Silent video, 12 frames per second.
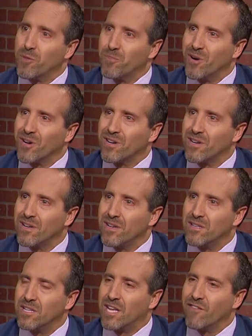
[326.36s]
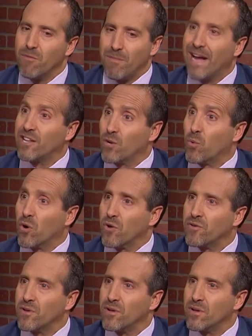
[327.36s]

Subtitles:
the book, to give him back to the world.